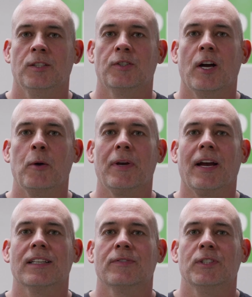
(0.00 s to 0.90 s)
So I hope you
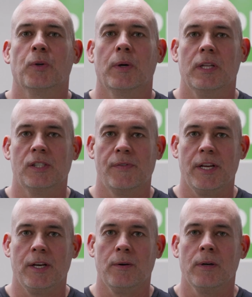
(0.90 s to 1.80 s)
guys have enjoyed this
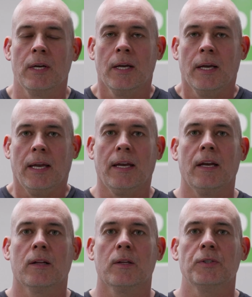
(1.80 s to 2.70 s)
video. In
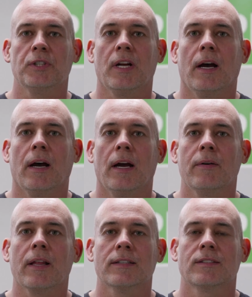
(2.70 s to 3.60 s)
conclusion, I
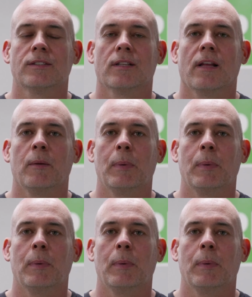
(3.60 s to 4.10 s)
realize there's a lot